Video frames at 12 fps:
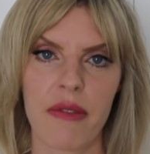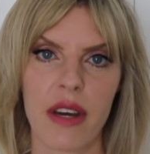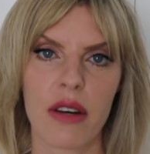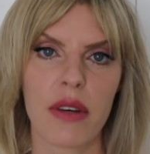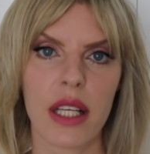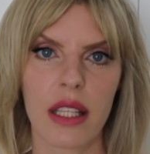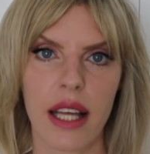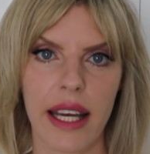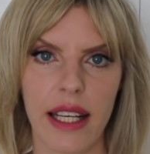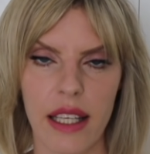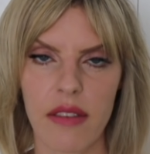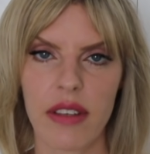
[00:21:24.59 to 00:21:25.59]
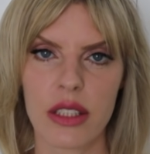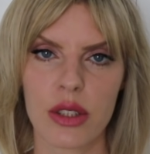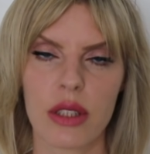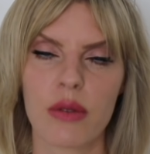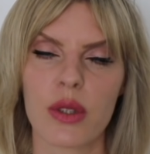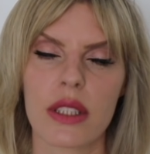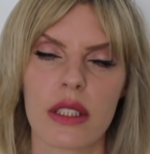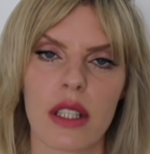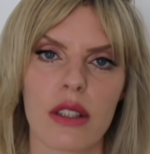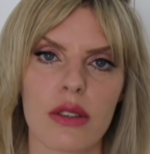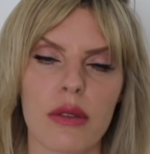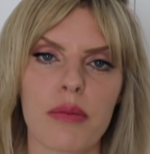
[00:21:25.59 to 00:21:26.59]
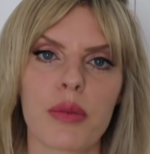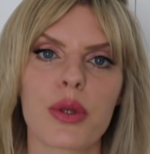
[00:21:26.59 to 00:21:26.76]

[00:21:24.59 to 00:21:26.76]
very likely that she will start to